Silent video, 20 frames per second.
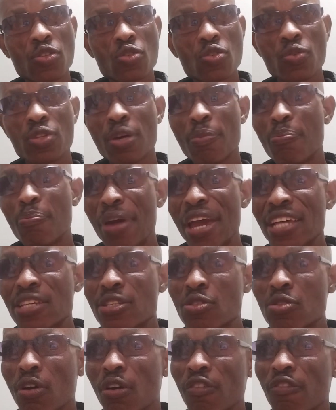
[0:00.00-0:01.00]
to the
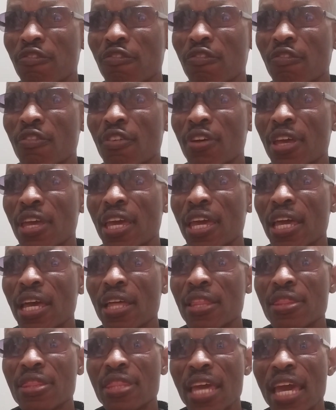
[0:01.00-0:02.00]
best of
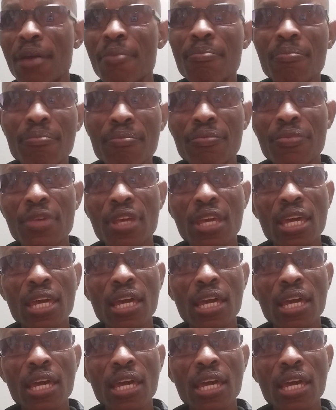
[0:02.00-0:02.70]
them,